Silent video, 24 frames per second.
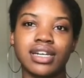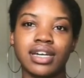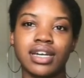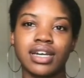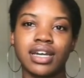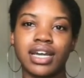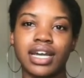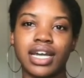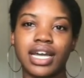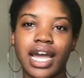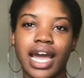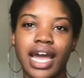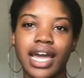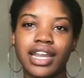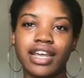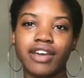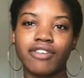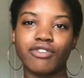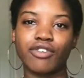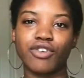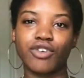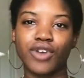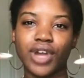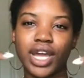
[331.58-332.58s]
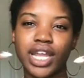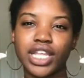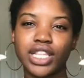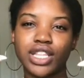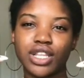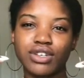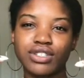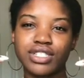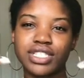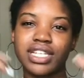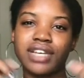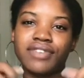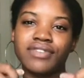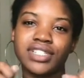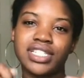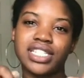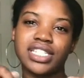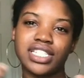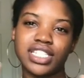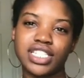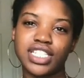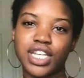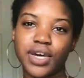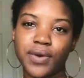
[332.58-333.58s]
kind of creating those divots
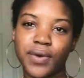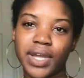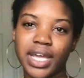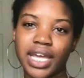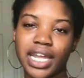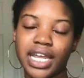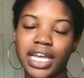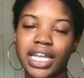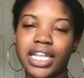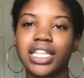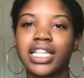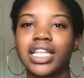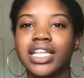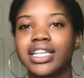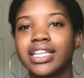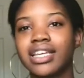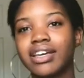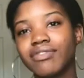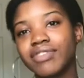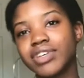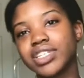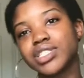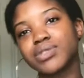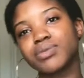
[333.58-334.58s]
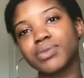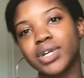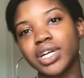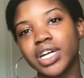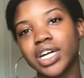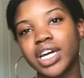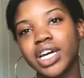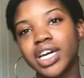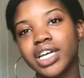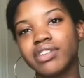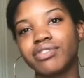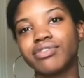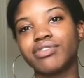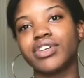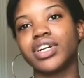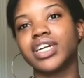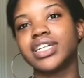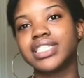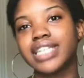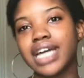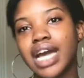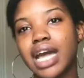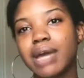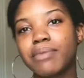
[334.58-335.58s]
and sewing it in. The divots were good for a
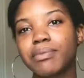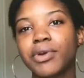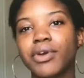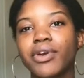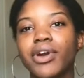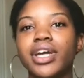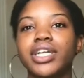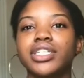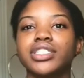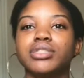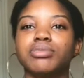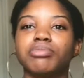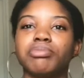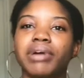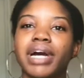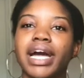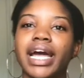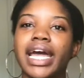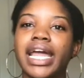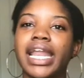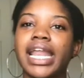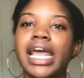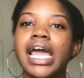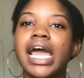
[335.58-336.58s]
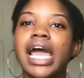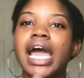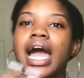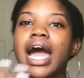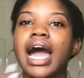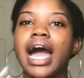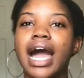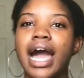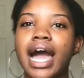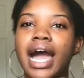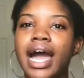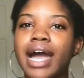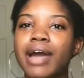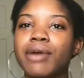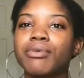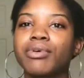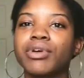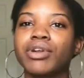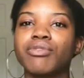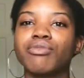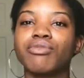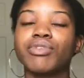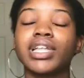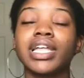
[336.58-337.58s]
time crunch, but I would
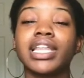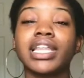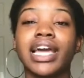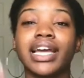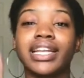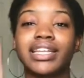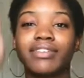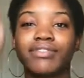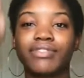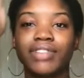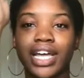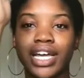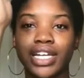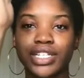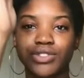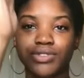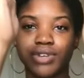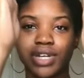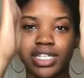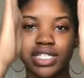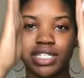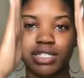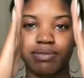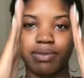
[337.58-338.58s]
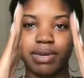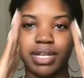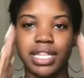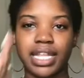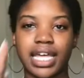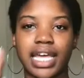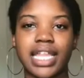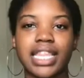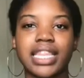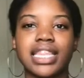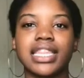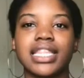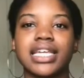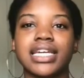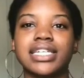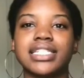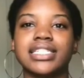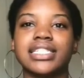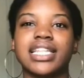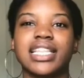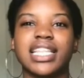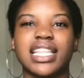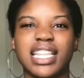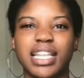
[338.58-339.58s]
have really liked if that dress went like this.
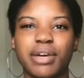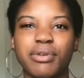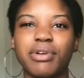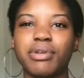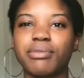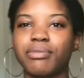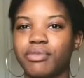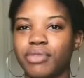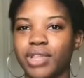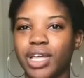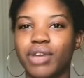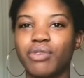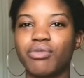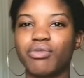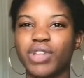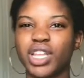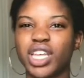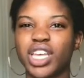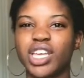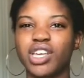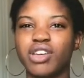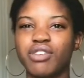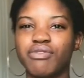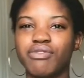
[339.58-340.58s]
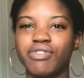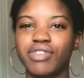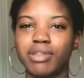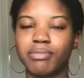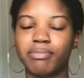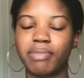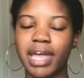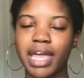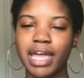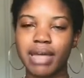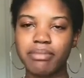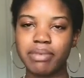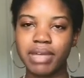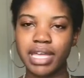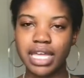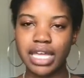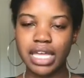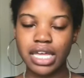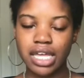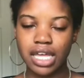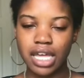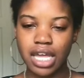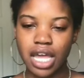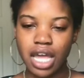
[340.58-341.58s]
I think that would have been like really cute for the baby.
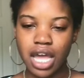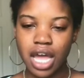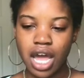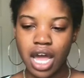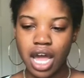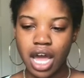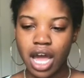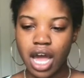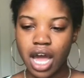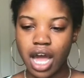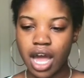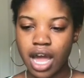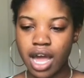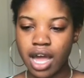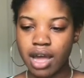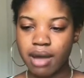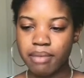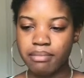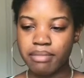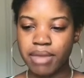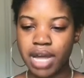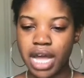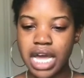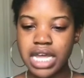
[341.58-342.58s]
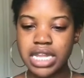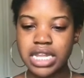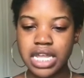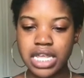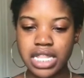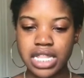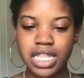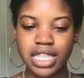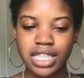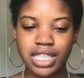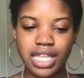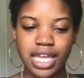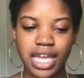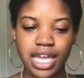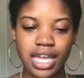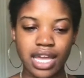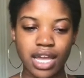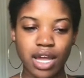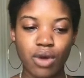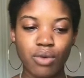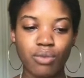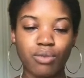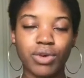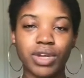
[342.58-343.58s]
Another thing
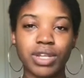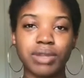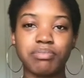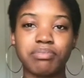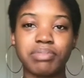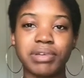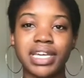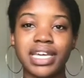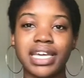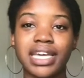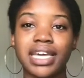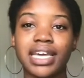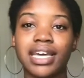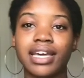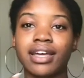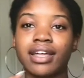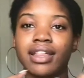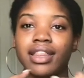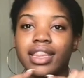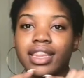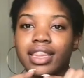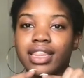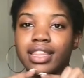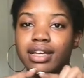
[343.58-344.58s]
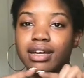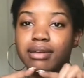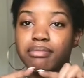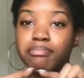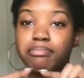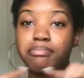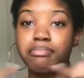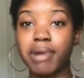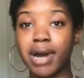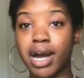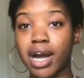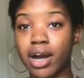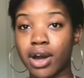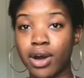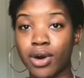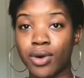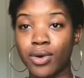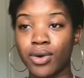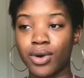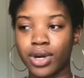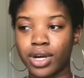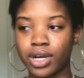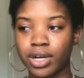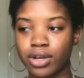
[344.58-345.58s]
would be the
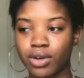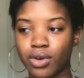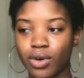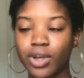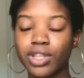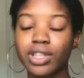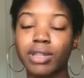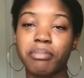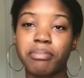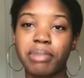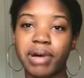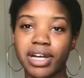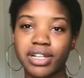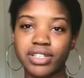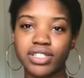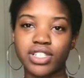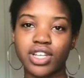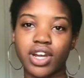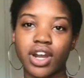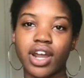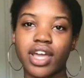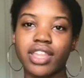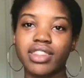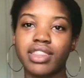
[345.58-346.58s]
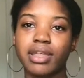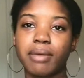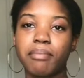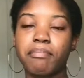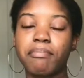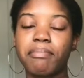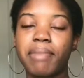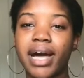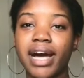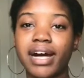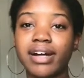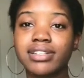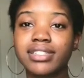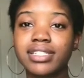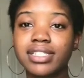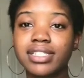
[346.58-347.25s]
bow, or the belt, sorry, the belt.